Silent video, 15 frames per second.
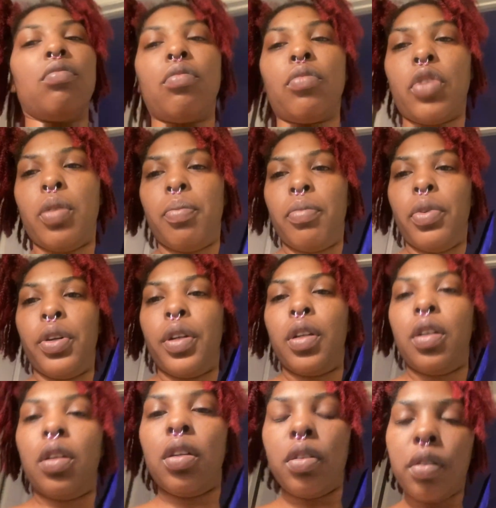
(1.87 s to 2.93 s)
Good
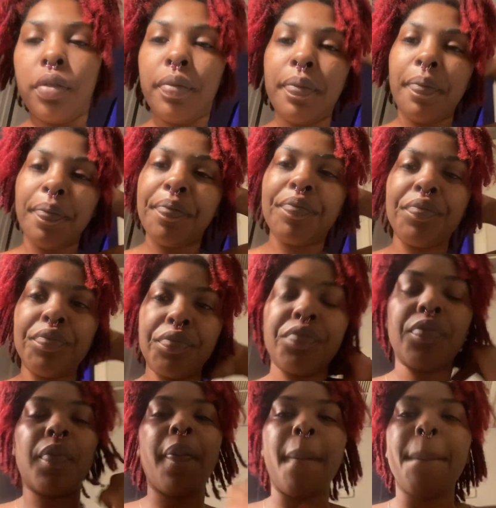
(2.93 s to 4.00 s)
morning.
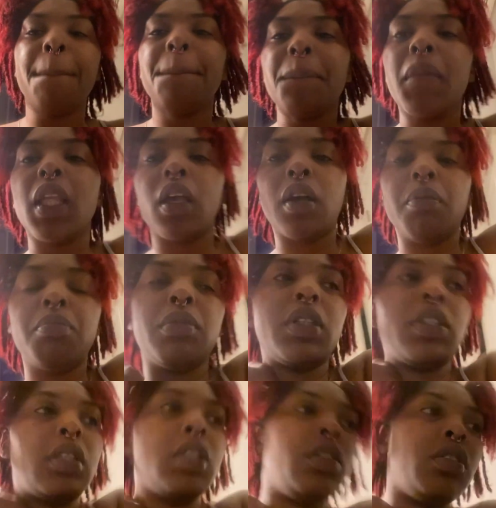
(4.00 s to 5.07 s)
Good morning,